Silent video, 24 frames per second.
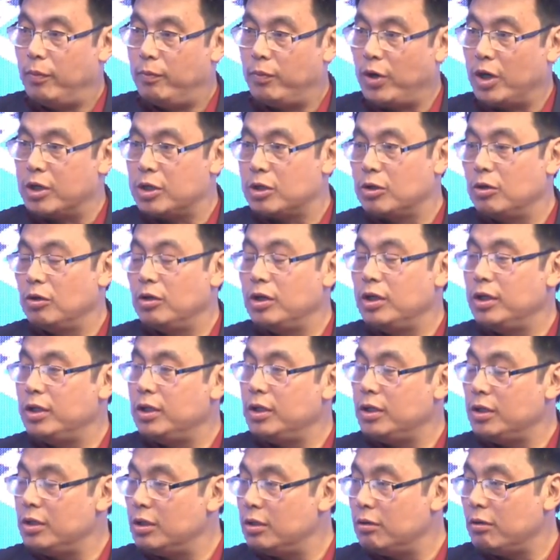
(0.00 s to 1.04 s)
particularly
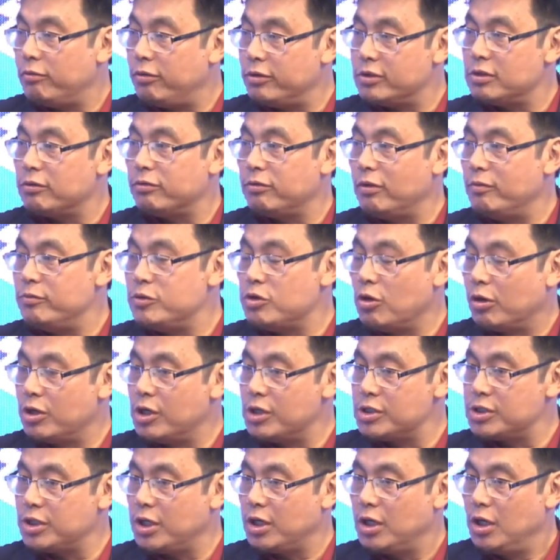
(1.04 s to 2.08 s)
in the feature film
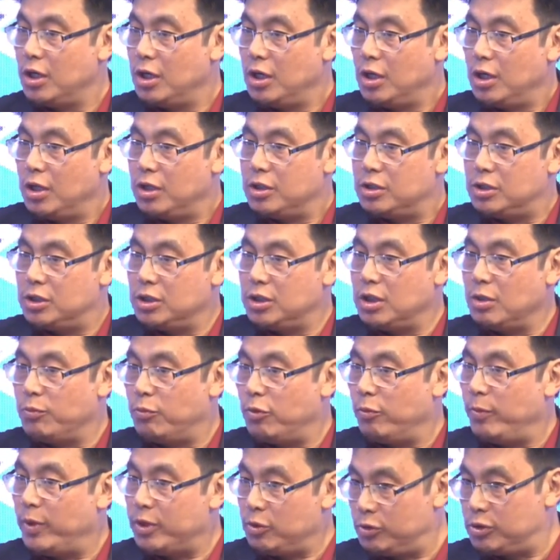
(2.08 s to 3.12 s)
genre, see
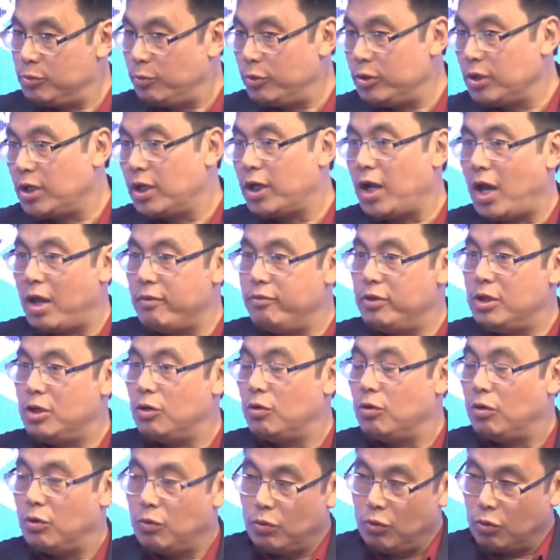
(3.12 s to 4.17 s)
improvement is the
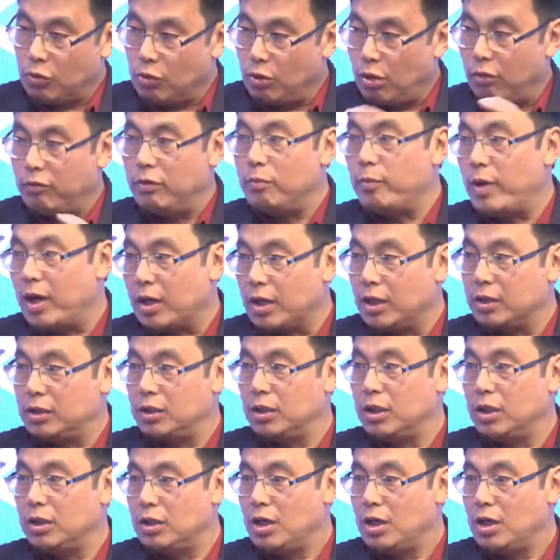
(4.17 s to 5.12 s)
global market.